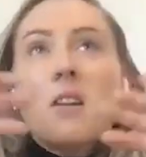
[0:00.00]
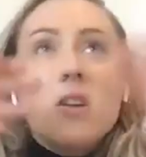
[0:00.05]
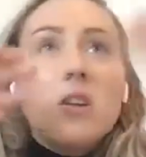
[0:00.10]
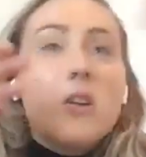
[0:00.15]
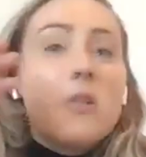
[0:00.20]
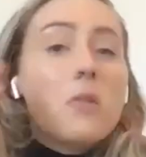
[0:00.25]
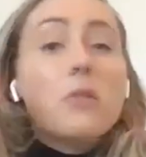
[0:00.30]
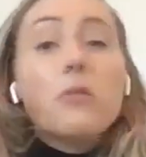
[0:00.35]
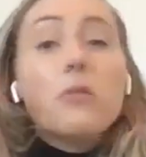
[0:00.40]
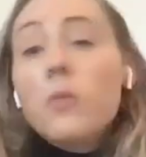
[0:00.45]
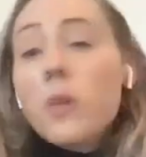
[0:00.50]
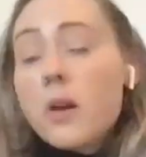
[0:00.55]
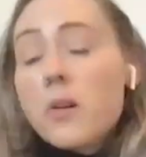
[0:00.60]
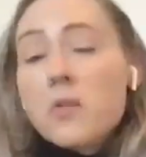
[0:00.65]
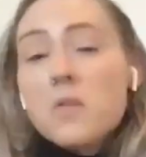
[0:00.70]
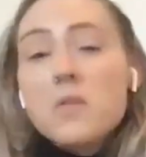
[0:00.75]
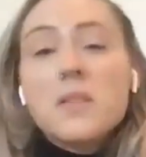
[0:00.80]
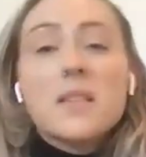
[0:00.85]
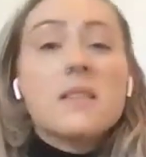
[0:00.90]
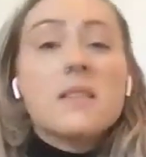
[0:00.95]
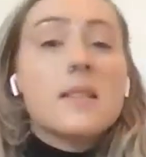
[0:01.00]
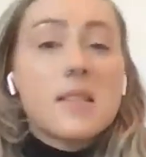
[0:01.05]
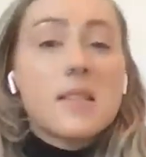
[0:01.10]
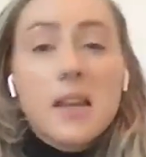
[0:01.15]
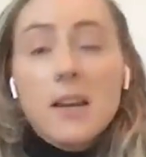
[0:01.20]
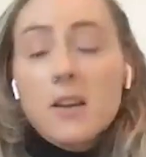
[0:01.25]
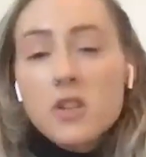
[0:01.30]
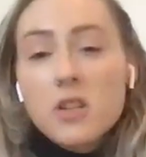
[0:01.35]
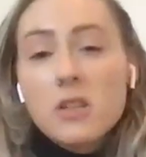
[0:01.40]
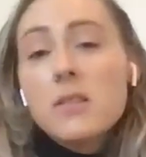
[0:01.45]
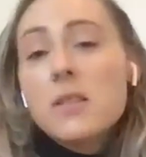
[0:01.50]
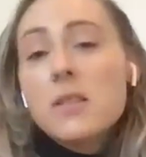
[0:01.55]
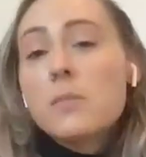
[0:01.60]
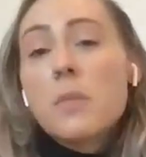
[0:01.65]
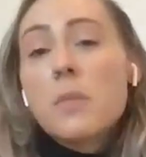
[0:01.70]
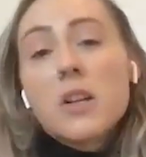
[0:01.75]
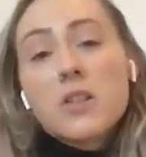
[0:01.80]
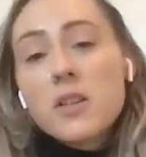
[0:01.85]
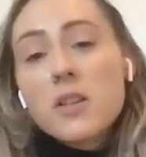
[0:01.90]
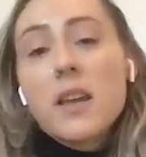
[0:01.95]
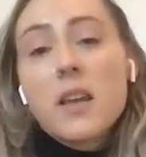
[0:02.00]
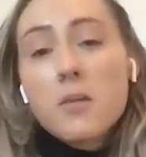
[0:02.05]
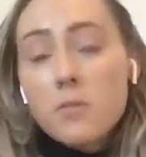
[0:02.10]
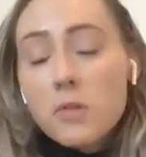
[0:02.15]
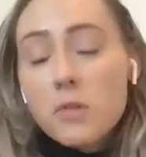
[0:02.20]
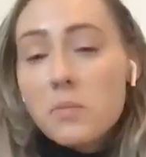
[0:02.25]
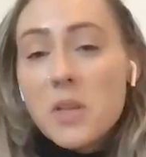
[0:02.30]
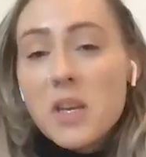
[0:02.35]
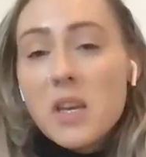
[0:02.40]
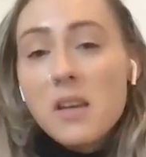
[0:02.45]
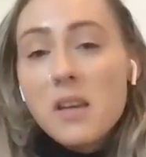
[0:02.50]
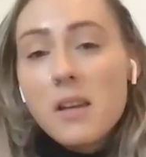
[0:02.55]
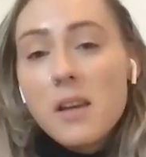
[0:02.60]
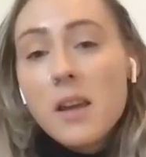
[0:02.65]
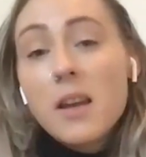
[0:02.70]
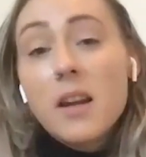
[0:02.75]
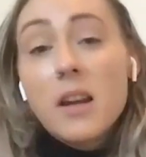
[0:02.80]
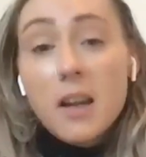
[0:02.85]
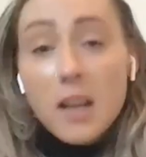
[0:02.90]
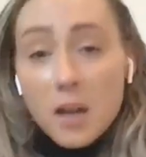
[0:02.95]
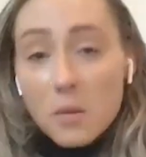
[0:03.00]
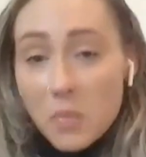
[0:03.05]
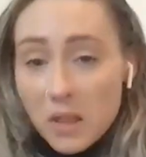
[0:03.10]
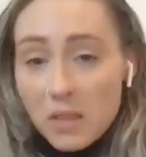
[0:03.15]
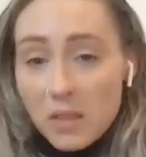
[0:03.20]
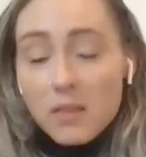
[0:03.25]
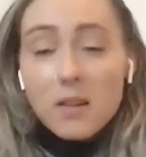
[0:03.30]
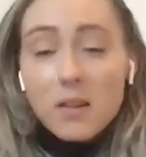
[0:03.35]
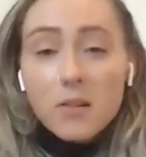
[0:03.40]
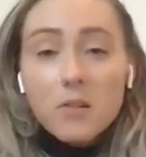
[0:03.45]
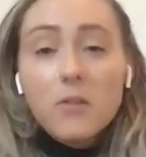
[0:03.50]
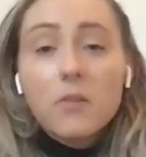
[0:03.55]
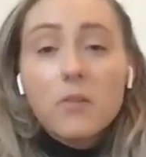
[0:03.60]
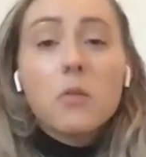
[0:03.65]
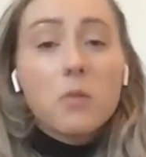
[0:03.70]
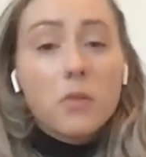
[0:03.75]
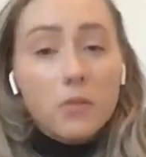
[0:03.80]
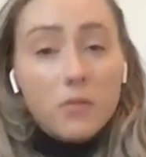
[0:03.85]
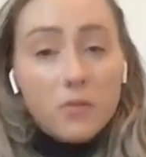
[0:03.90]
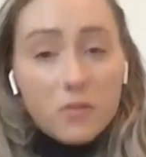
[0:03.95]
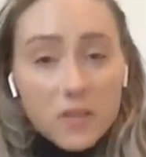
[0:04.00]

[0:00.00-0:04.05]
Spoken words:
in rows and sections, much like it would be in an amphitheater if you were